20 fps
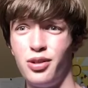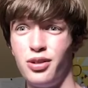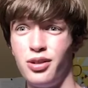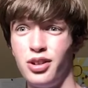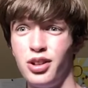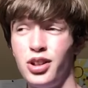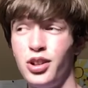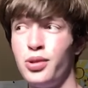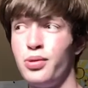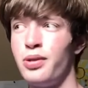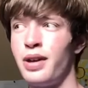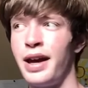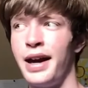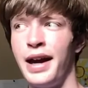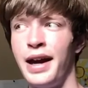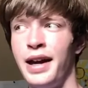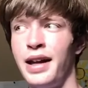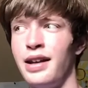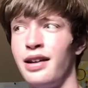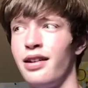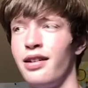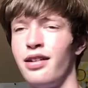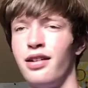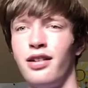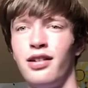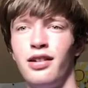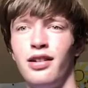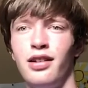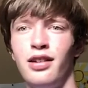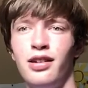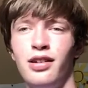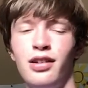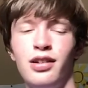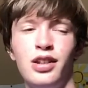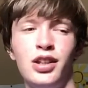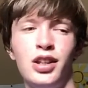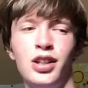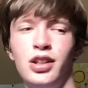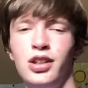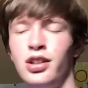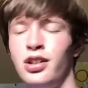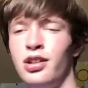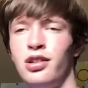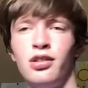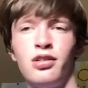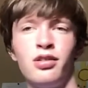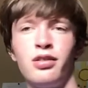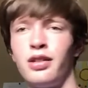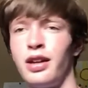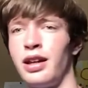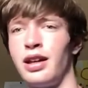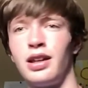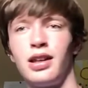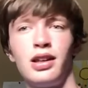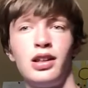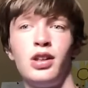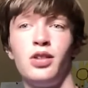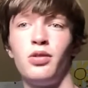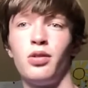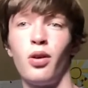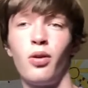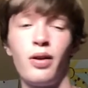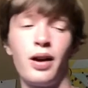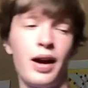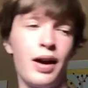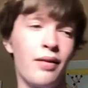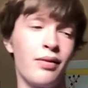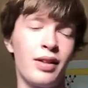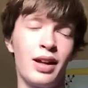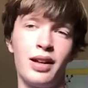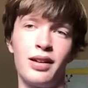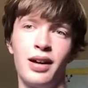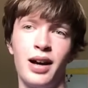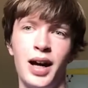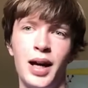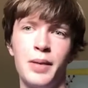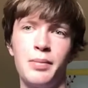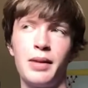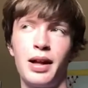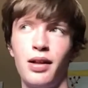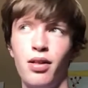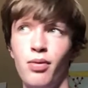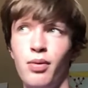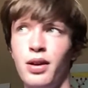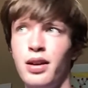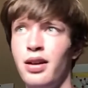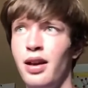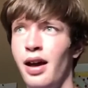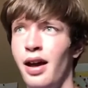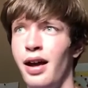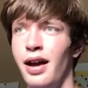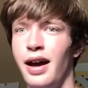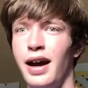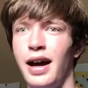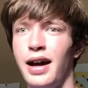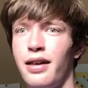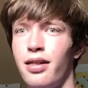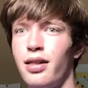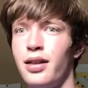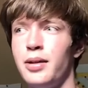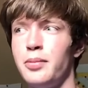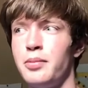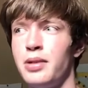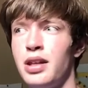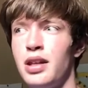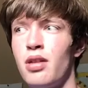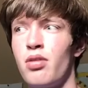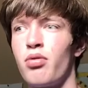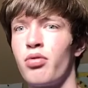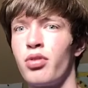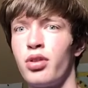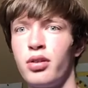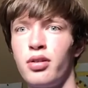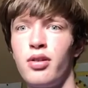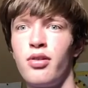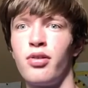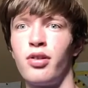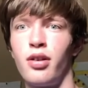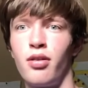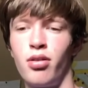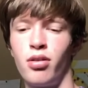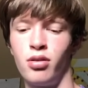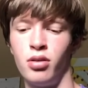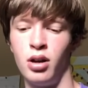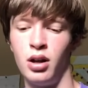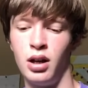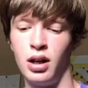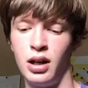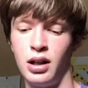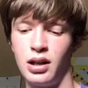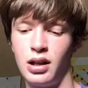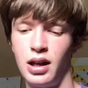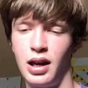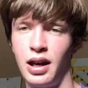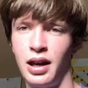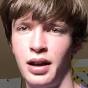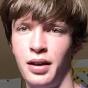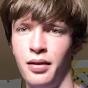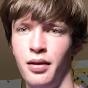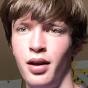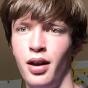you can't, like, you don't have that time, that's when high steep tea is really frustrating, and